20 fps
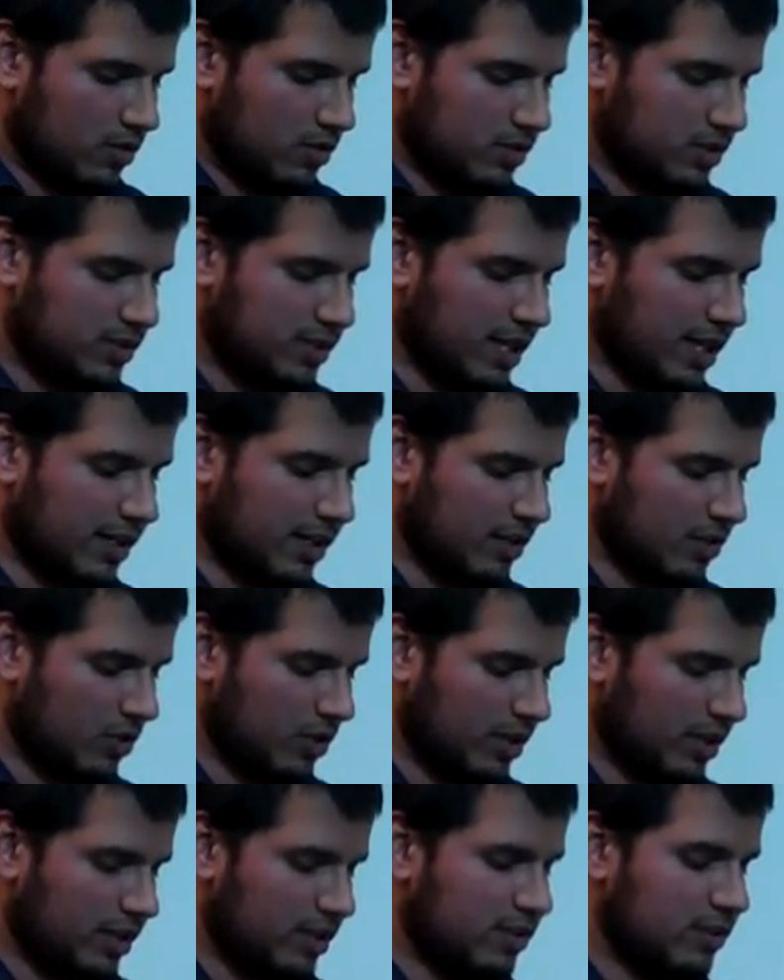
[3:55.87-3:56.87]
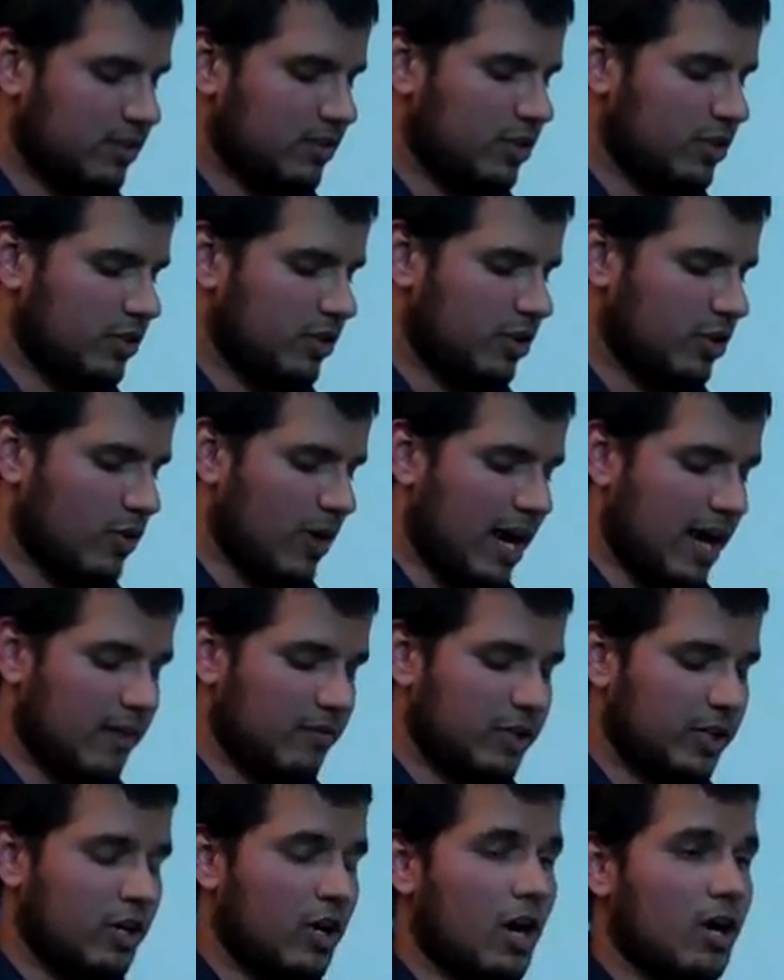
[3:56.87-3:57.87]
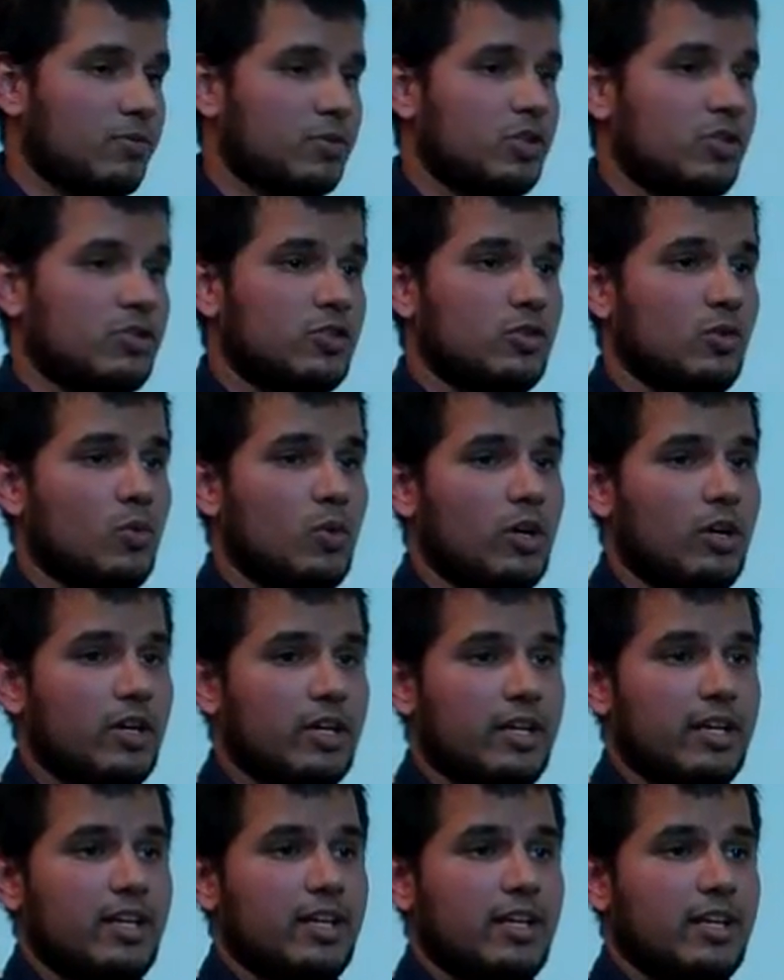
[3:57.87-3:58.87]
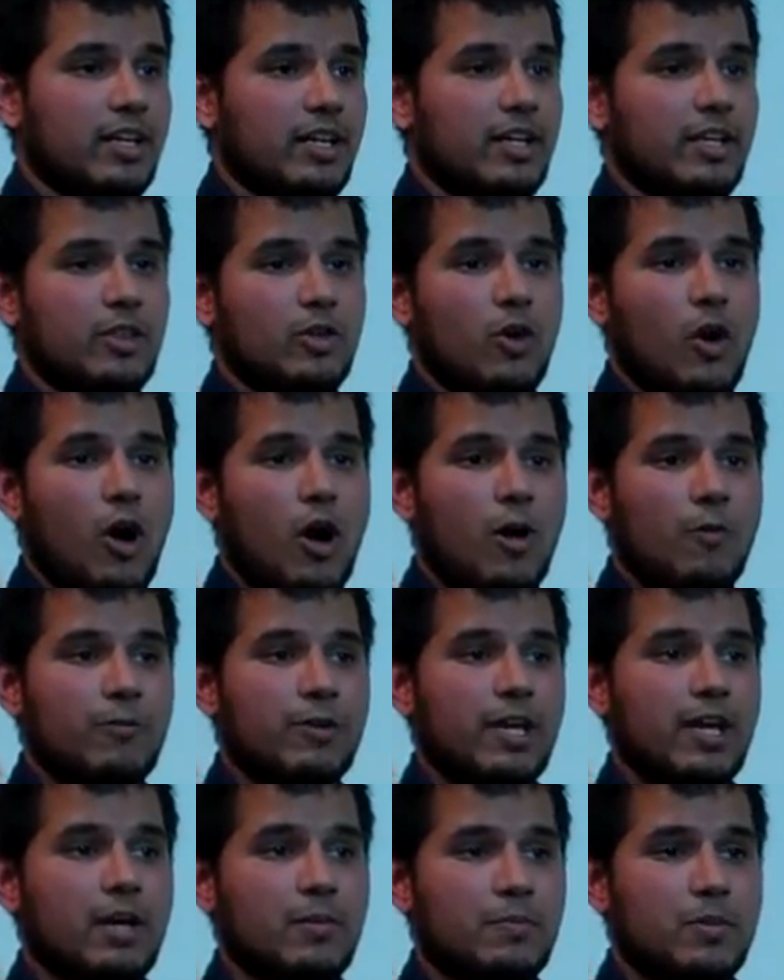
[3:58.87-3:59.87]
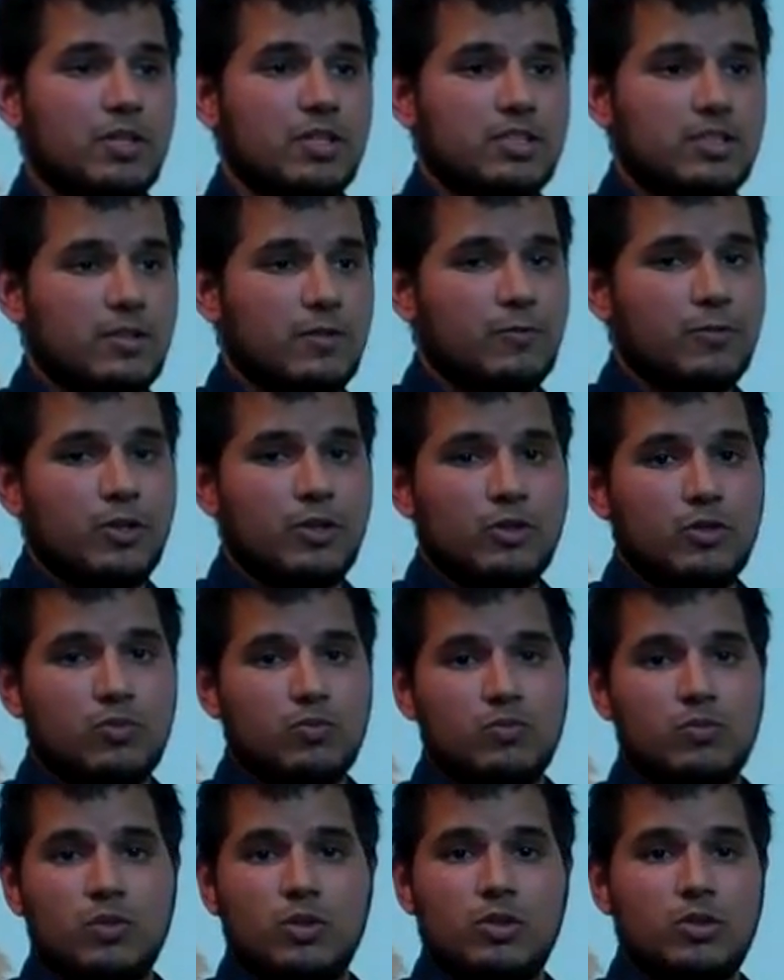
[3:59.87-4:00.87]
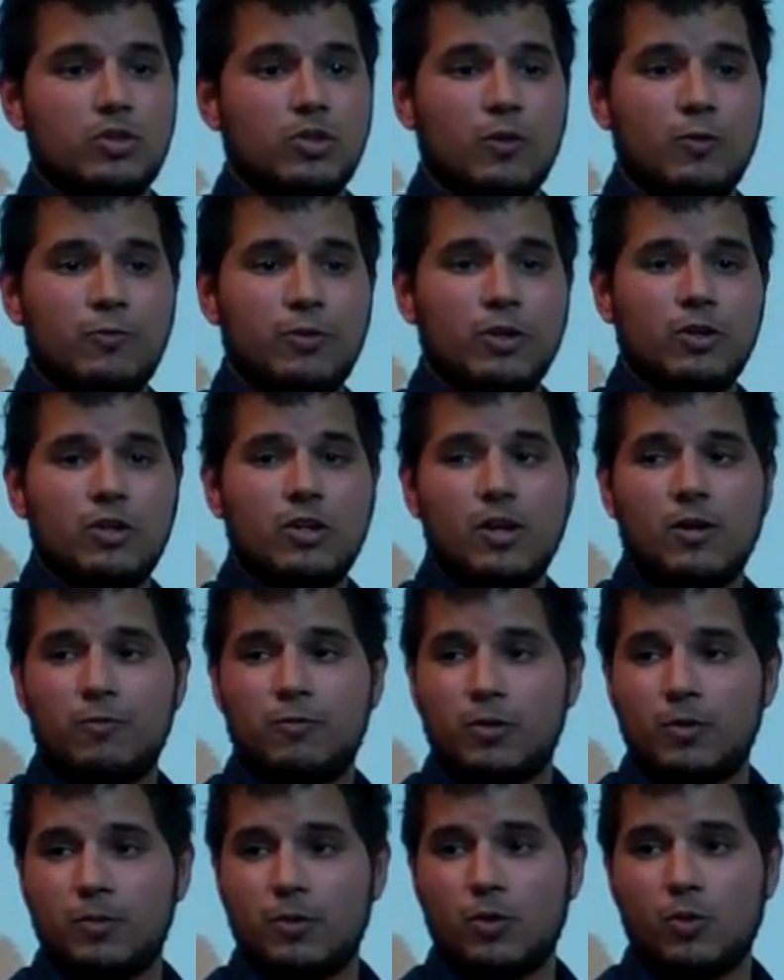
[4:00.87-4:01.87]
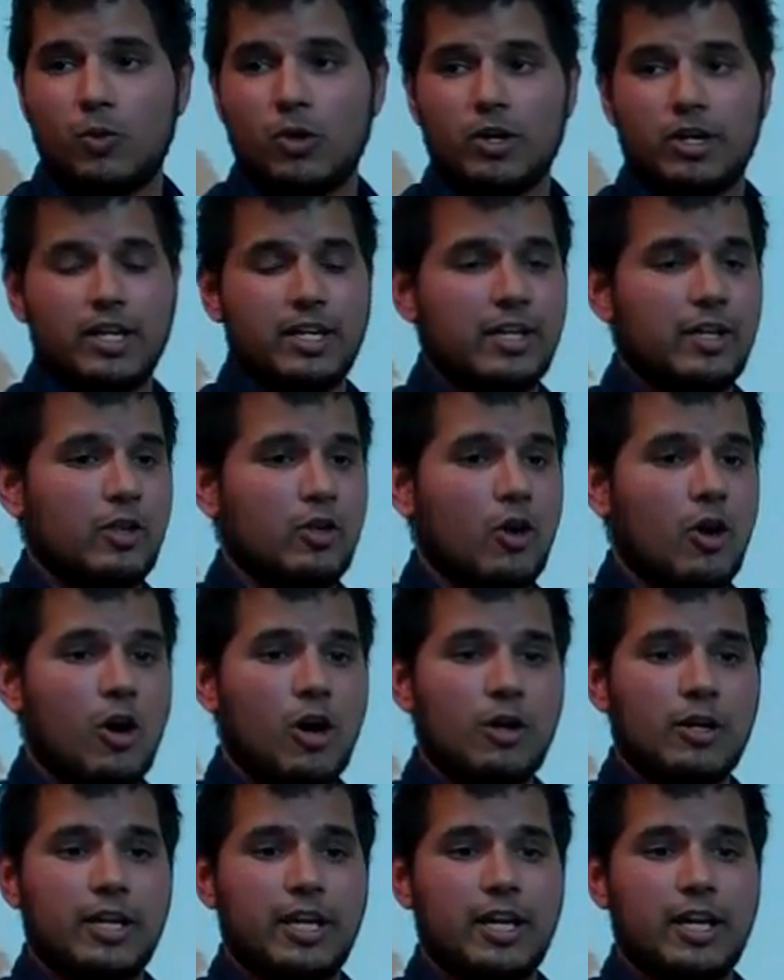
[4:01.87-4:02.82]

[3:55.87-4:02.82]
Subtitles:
Secondly, you have the option to work either off-campus if you don't feel comfortable working either on